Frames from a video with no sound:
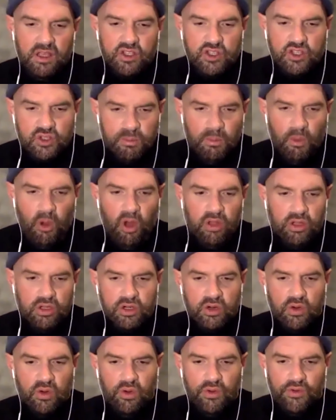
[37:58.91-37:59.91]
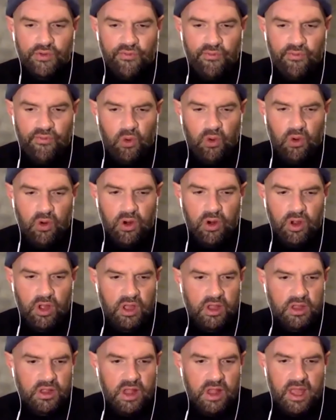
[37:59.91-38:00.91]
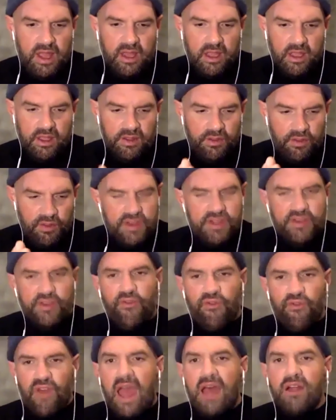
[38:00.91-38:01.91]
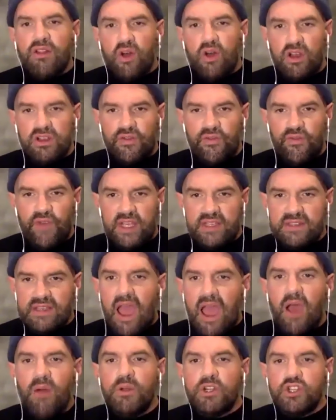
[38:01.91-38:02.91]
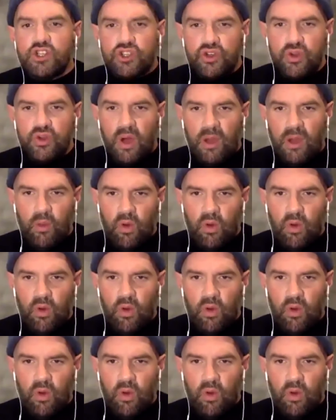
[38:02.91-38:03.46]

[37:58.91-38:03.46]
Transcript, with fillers: smaller goals for like this fat loss phase. How much do